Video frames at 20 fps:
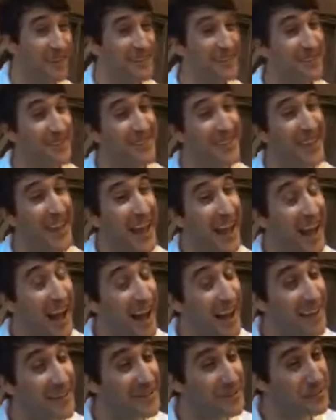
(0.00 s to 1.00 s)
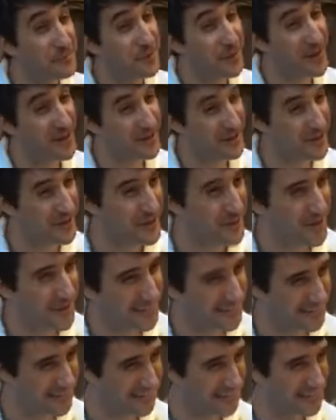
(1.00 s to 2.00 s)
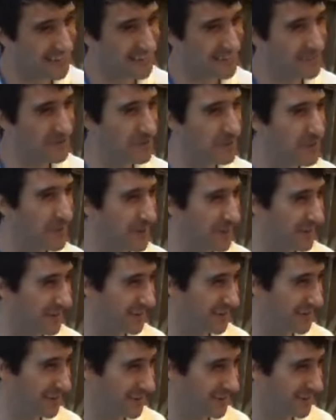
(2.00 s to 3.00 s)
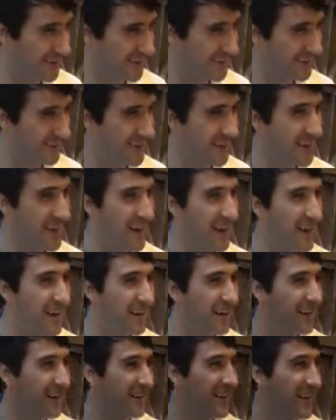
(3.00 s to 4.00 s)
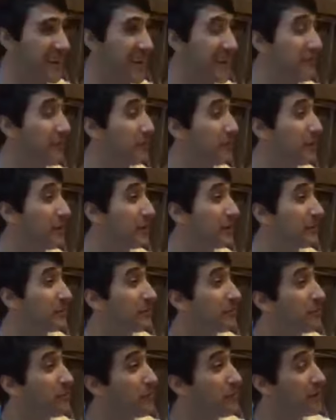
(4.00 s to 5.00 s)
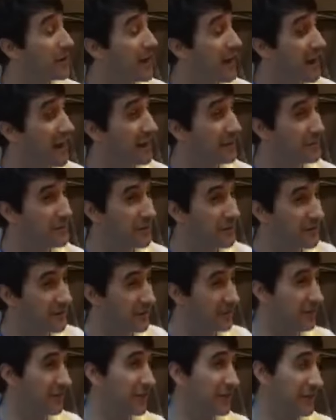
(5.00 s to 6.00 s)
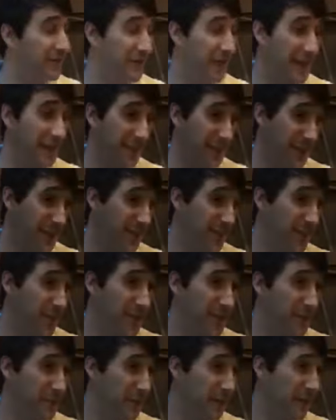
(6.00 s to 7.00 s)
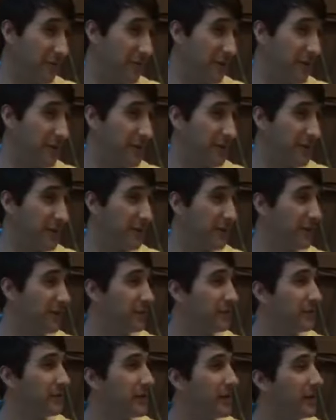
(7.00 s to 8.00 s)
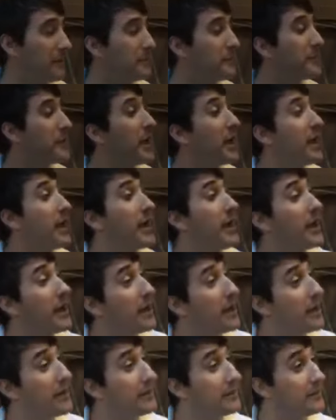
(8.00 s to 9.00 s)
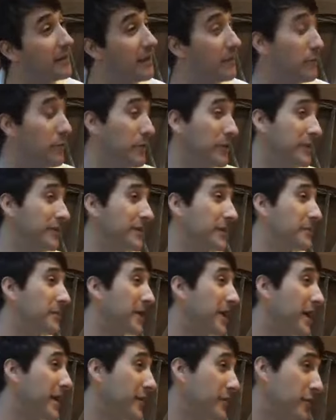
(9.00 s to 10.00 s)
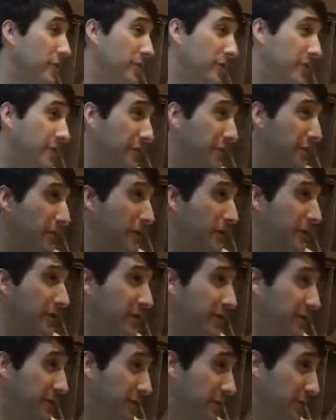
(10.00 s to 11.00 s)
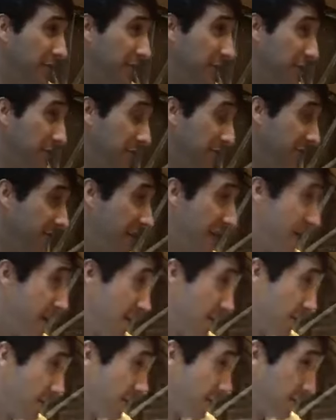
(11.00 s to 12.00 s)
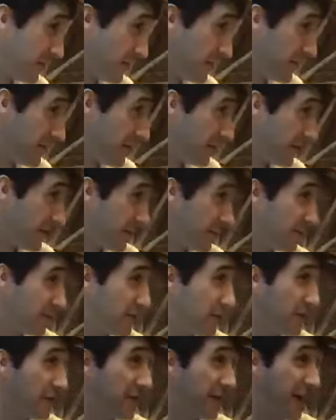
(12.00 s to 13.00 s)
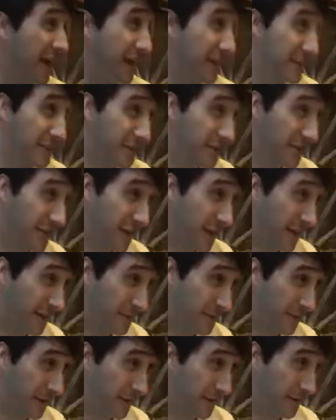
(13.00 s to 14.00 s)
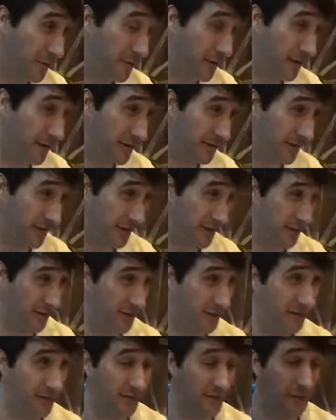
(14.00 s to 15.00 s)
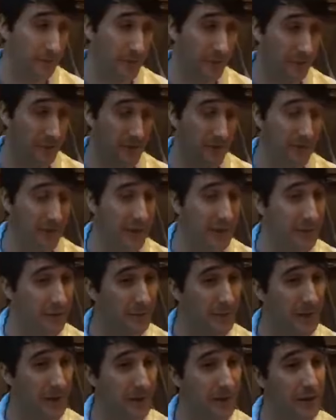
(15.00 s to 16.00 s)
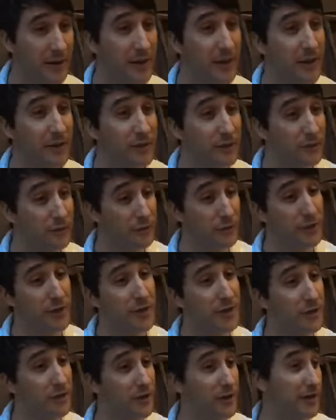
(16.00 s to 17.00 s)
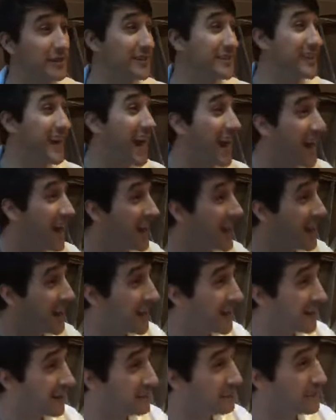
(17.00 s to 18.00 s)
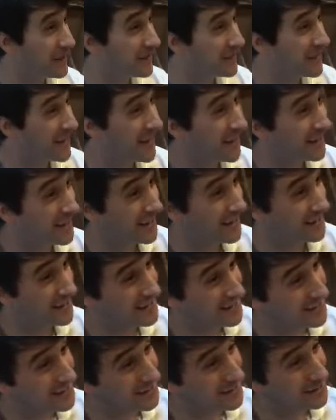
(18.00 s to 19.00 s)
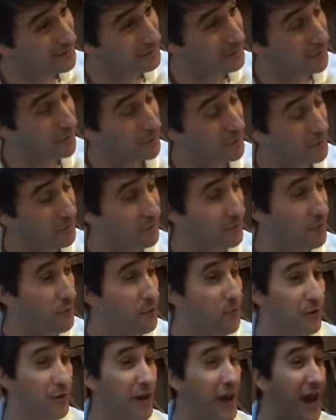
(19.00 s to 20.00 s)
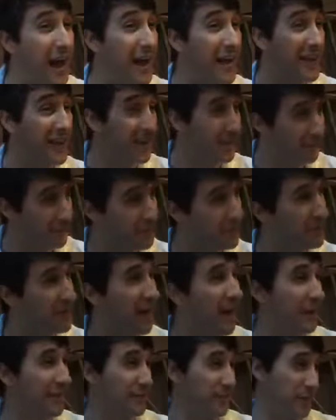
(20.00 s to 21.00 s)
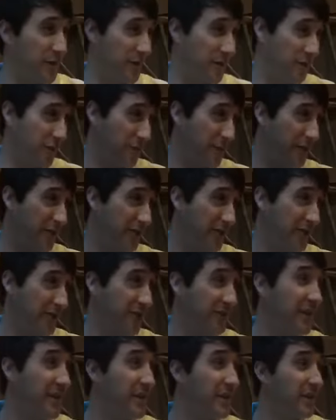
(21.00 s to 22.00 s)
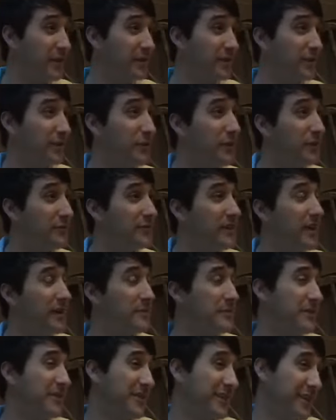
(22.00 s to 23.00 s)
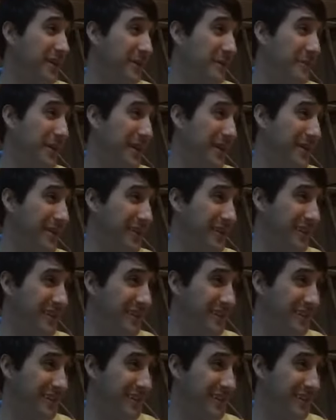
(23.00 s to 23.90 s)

So the icebreaker question this week, if you get here before 9, which Cheryl, I think you did, but I forgot to tell you, is everyone said, McKade, you always know the question, so it's unfair because you know the answer to the icebreaker question because sometimes you don't think about it. So if you get here on time at 9 a.m. or before, I give you the icebreaker question so you have time to think about it.